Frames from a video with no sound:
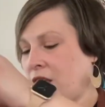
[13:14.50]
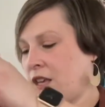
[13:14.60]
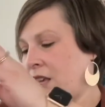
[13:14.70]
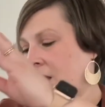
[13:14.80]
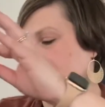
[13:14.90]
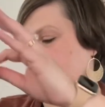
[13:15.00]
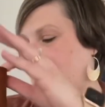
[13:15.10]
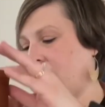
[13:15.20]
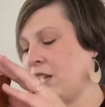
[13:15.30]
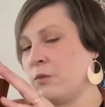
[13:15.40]
is
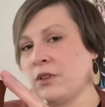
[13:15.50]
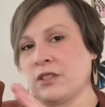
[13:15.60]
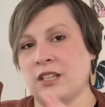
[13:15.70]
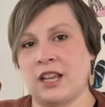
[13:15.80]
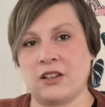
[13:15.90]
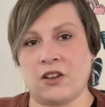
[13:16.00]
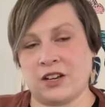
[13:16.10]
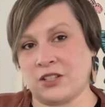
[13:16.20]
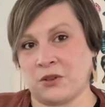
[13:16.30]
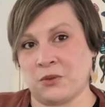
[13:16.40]
that it will stand
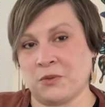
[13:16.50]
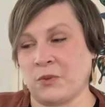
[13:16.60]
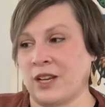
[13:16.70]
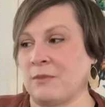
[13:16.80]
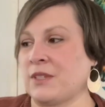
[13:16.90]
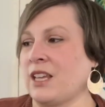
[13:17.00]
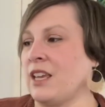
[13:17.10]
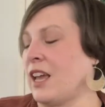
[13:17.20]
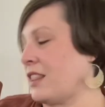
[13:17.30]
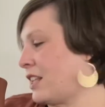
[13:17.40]
on its own when
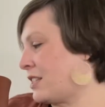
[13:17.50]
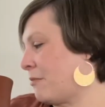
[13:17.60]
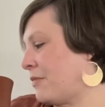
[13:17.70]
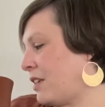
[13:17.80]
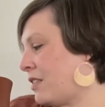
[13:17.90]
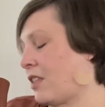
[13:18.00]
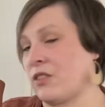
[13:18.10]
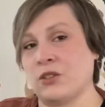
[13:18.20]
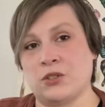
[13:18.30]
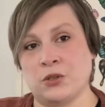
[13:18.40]
empty, and that's something
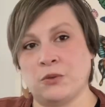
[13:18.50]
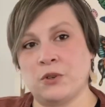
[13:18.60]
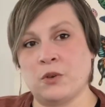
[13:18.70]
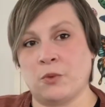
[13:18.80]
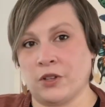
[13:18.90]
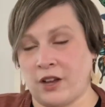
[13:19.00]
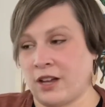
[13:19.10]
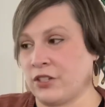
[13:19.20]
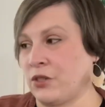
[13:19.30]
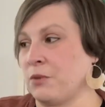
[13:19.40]
that the Dune will
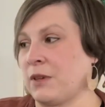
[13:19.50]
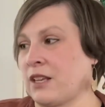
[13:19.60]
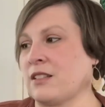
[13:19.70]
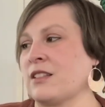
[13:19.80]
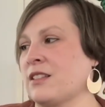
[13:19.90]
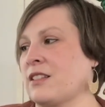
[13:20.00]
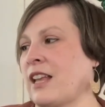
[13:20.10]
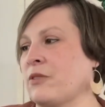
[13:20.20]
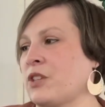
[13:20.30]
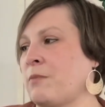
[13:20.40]
not do because it's
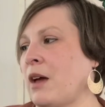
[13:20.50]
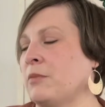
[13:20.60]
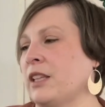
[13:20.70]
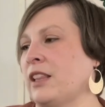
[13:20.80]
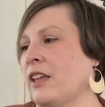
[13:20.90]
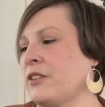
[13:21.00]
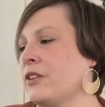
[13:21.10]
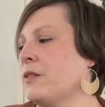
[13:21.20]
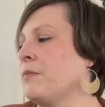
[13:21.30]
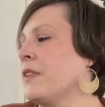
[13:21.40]
slouchy, pebbly
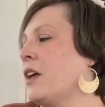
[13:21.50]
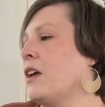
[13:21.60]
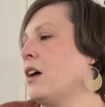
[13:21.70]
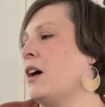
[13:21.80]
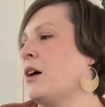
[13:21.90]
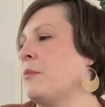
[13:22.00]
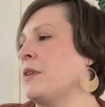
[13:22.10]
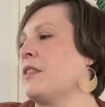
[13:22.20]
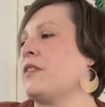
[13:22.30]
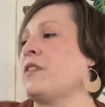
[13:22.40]
leather.
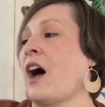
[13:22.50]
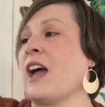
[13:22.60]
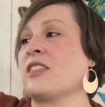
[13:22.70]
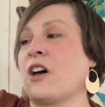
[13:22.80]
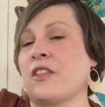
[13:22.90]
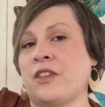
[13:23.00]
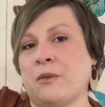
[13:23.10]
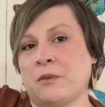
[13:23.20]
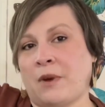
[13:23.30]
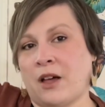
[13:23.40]
I thought that
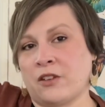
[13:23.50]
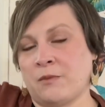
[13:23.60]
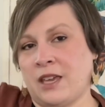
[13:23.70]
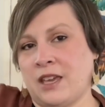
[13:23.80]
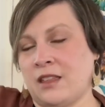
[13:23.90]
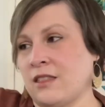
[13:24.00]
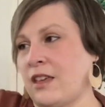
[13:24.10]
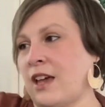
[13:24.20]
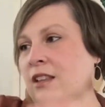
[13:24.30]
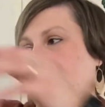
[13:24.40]
it would bother me
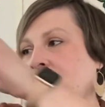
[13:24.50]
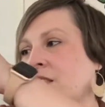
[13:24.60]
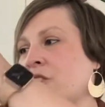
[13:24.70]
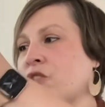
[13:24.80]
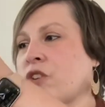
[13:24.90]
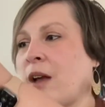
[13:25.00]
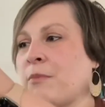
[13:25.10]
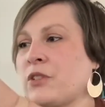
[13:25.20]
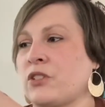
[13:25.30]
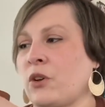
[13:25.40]
that these
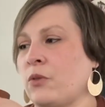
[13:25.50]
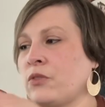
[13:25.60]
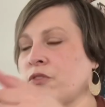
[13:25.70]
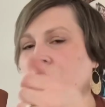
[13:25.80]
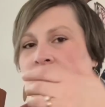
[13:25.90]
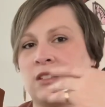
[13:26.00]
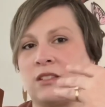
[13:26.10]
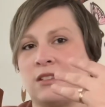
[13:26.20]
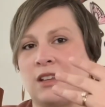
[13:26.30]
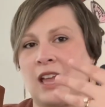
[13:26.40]
straps don't
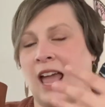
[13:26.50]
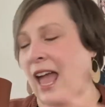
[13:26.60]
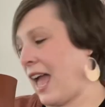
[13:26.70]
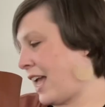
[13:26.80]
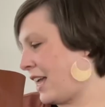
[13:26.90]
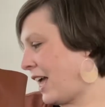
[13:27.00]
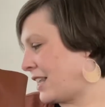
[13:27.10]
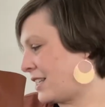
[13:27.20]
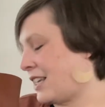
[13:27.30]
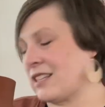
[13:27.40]
just hang
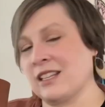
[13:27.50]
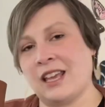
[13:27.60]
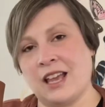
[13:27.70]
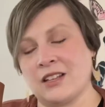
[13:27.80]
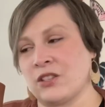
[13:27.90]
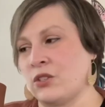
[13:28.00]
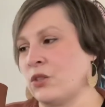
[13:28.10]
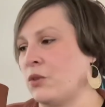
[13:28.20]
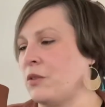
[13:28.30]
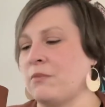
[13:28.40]
as easily as the
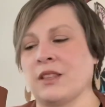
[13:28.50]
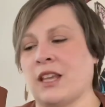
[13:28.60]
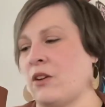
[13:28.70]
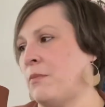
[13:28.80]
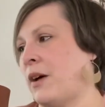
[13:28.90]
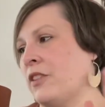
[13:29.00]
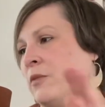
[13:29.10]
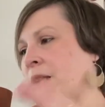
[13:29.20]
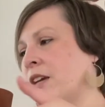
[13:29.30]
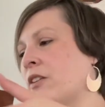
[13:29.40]
Dune, but they don't
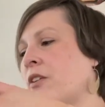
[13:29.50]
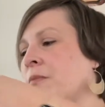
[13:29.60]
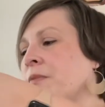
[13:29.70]
bother me at all.